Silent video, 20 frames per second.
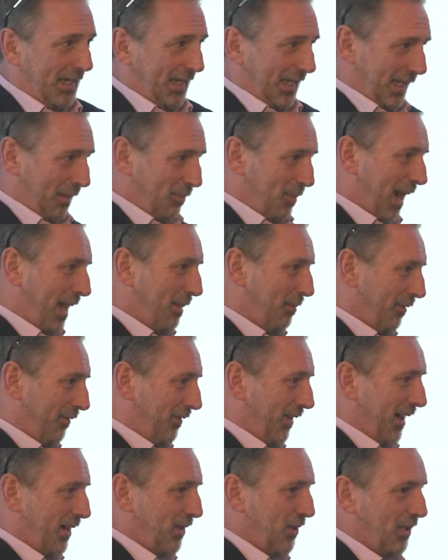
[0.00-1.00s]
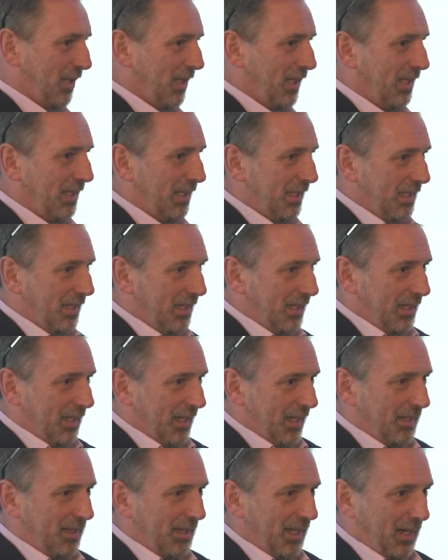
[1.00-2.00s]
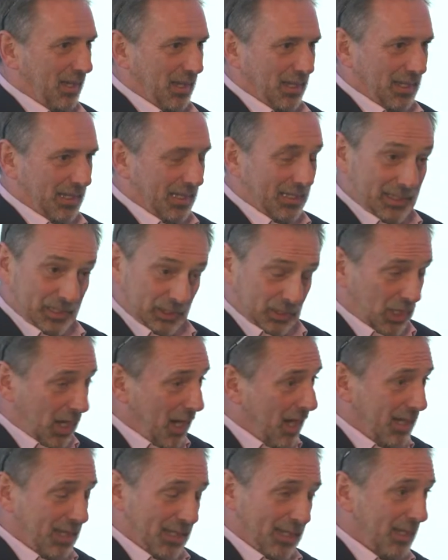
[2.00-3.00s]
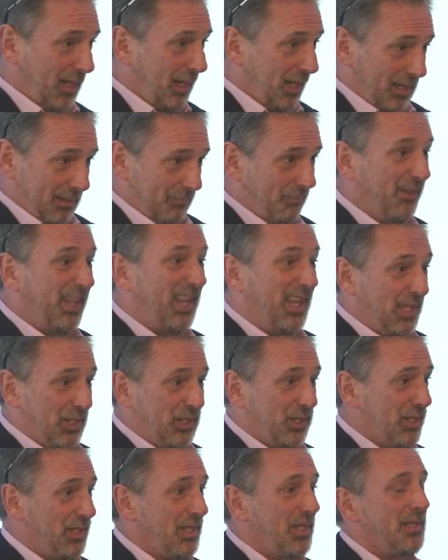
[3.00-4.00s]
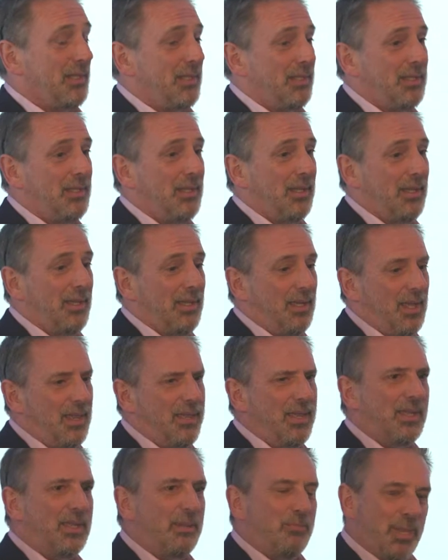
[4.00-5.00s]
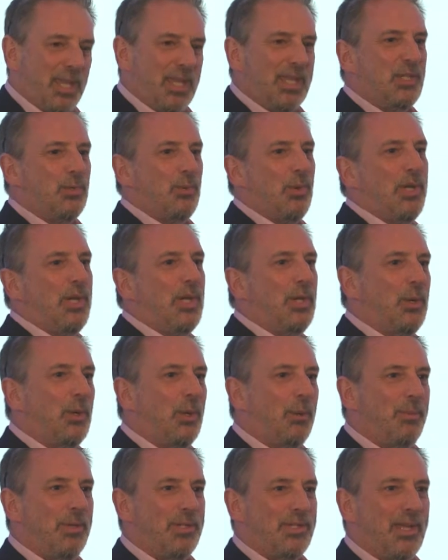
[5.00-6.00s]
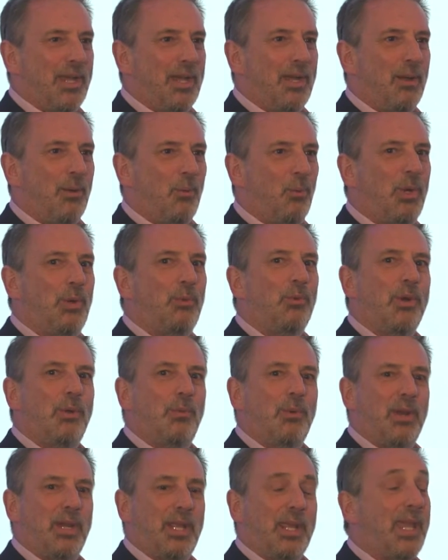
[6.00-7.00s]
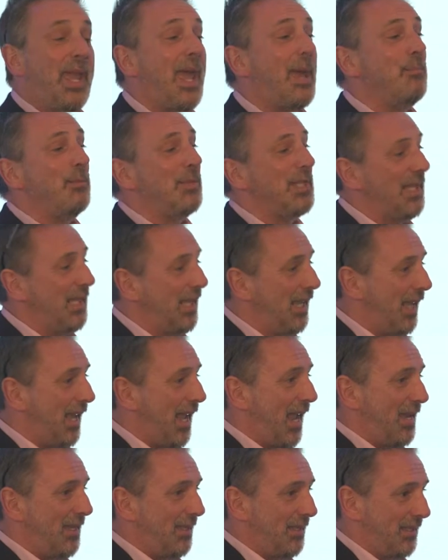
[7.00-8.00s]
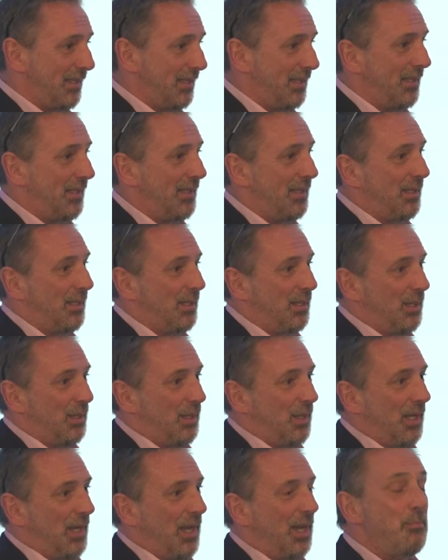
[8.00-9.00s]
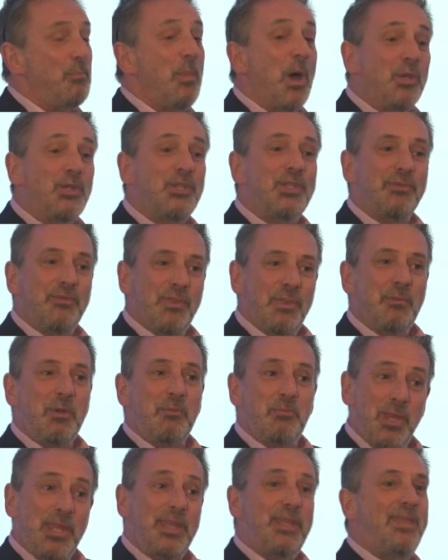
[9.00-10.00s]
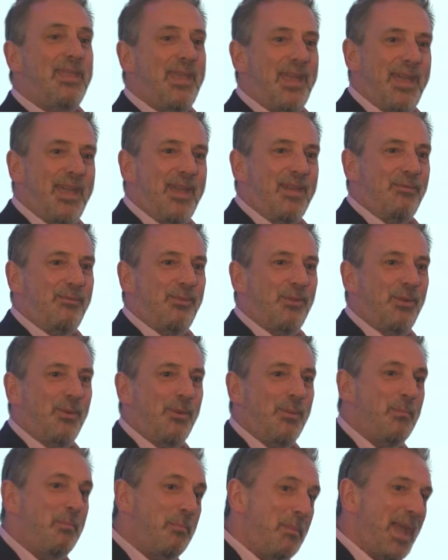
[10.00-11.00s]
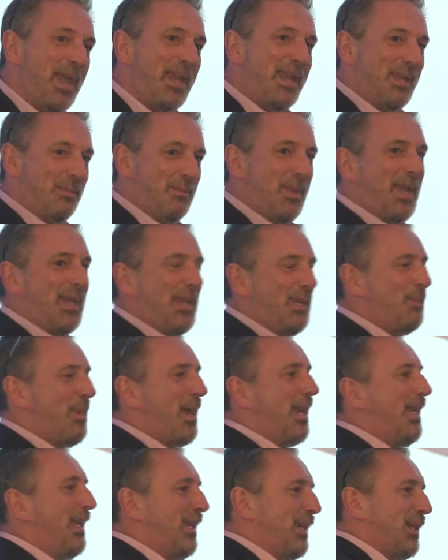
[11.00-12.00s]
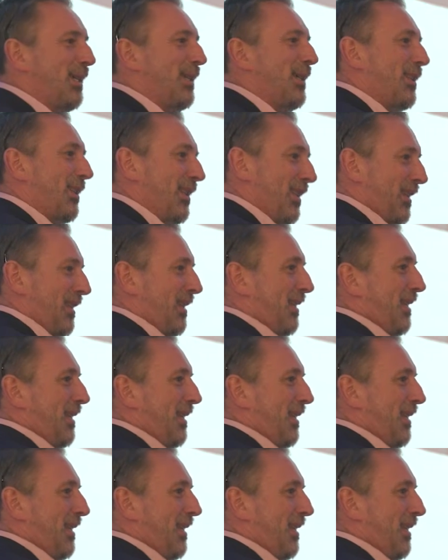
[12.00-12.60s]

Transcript: in a paper factory. And they're like they're like villages. I think the biggest one in Europe is we run one in Kemsley in Kent. And most of them have been there for many, many, many years